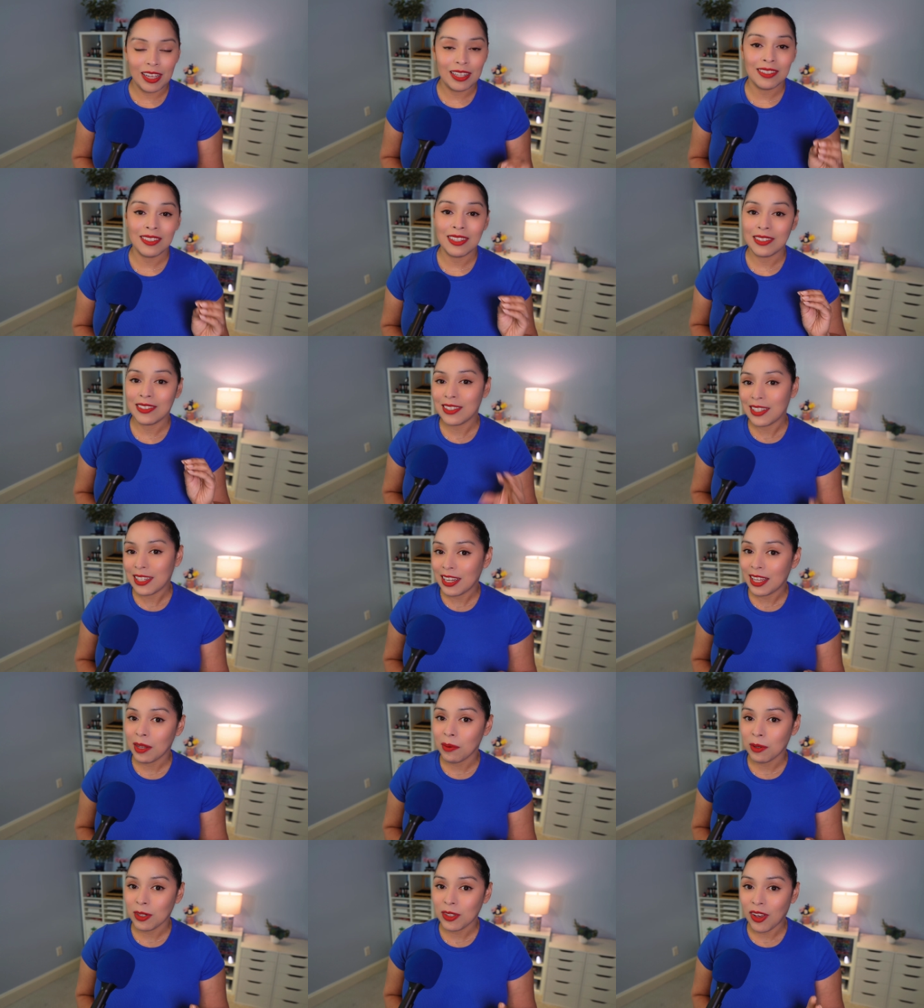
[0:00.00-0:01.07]
And since
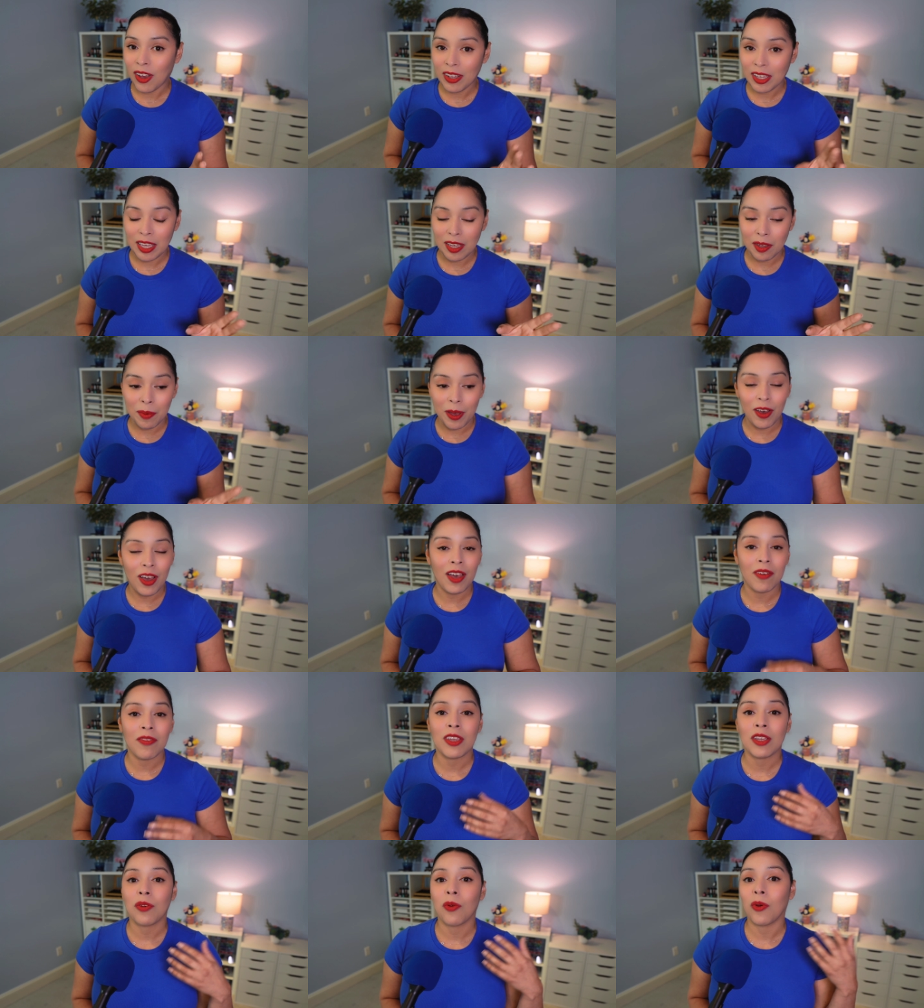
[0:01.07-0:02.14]
today we're talking about
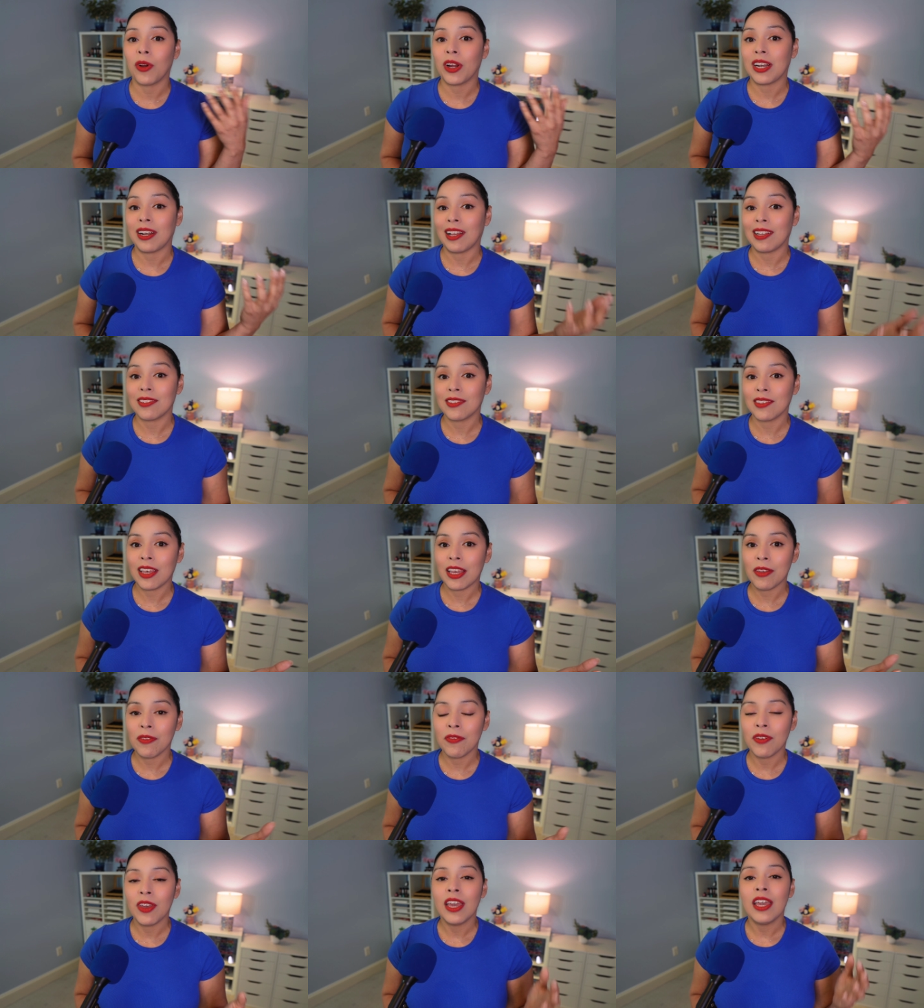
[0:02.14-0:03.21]
having an organized
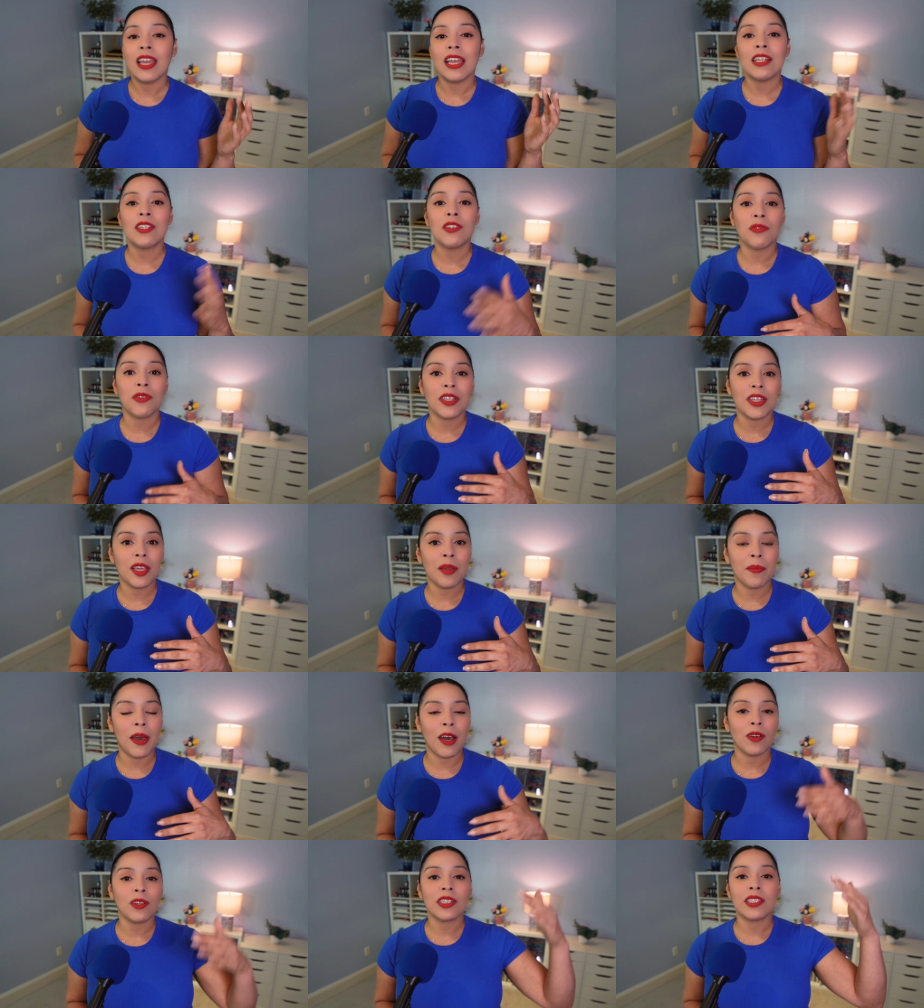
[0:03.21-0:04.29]
life, it's really
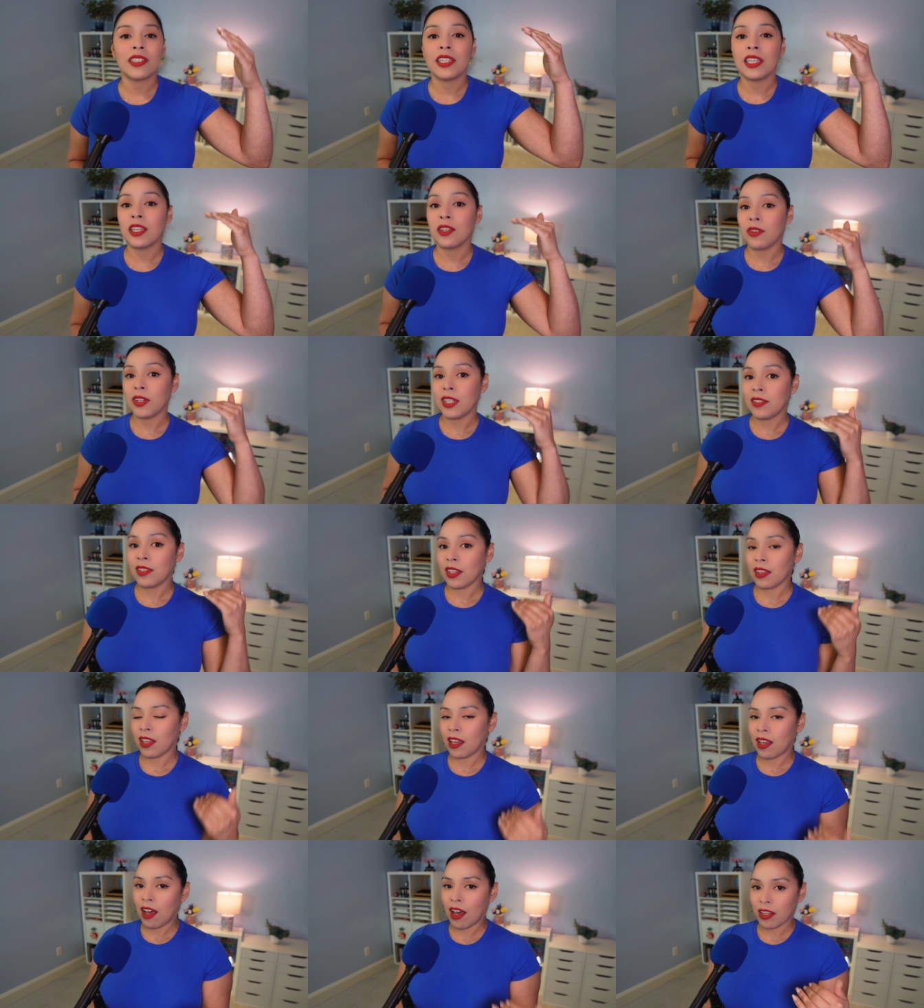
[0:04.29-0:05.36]
about decreasing
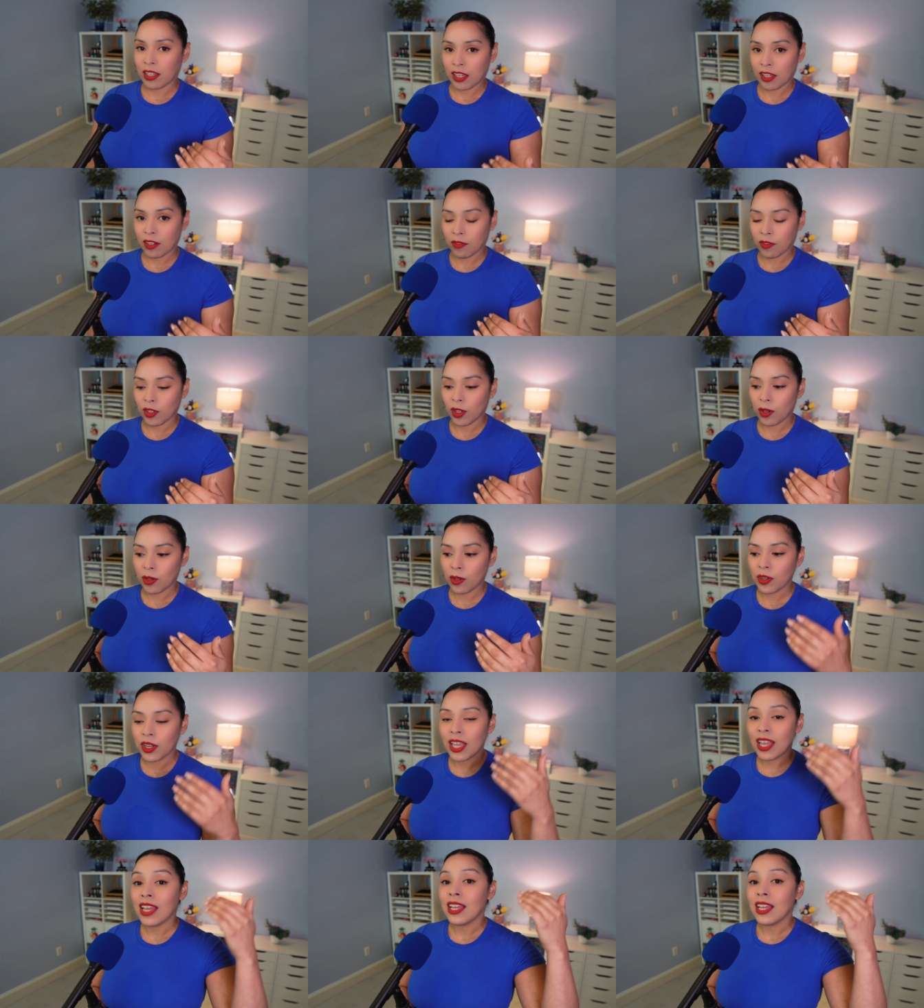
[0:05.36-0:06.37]
the cognitive load,